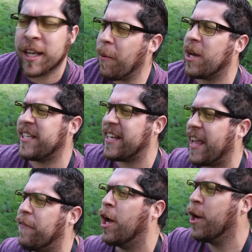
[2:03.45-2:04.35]
Come on, stick
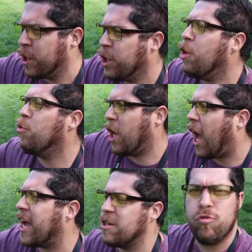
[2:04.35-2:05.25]
together. You
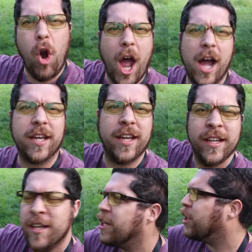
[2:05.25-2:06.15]
guys rock.
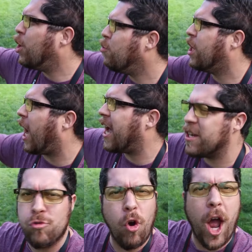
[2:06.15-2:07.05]
You
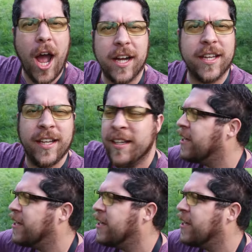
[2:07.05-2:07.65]
guys rock.